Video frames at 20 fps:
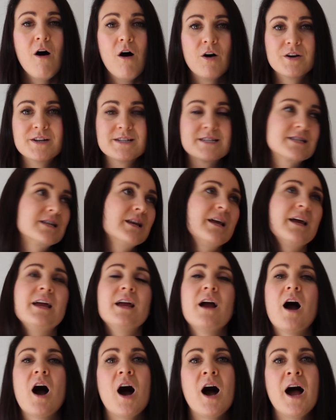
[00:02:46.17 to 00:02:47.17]

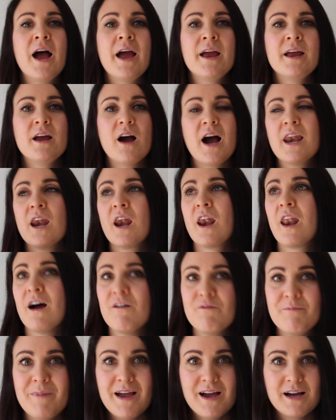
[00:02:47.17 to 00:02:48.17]
Honestly, I
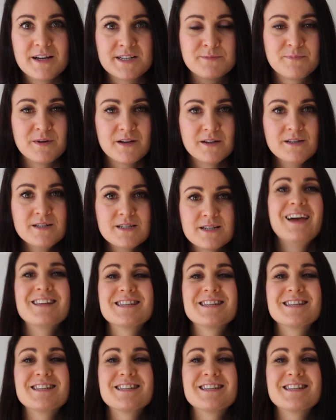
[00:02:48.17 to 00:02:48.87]
love my husband.